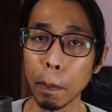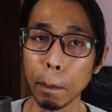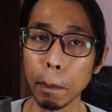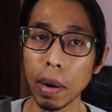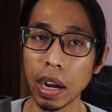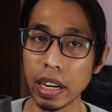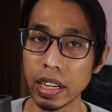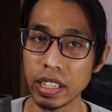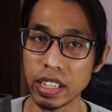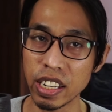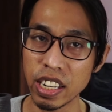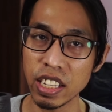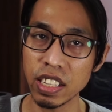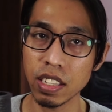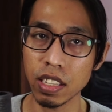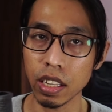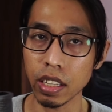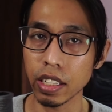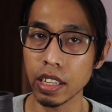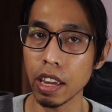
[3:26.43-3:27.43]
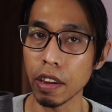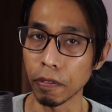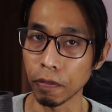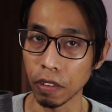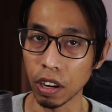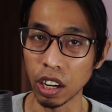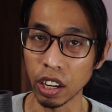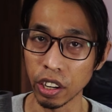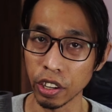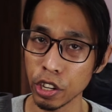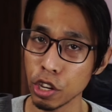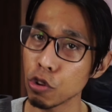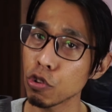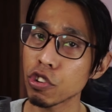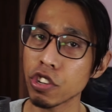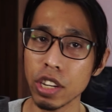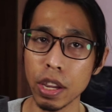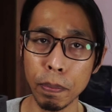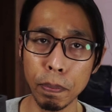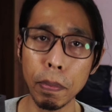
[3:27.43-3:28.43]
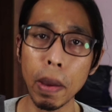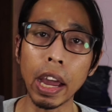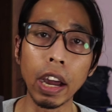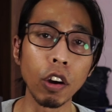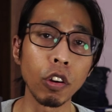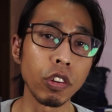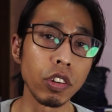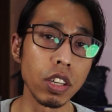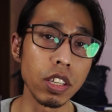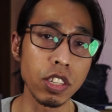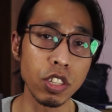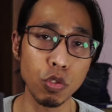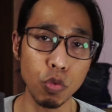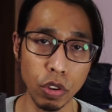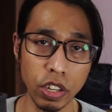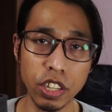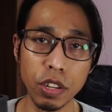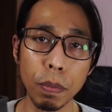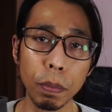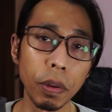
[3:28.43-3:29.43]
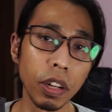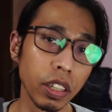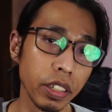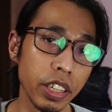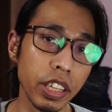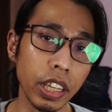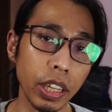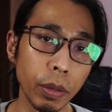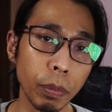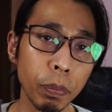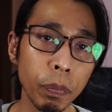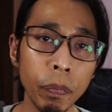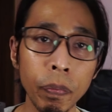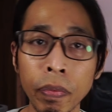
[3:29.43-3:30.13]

but this gave a huge impact on the switch building.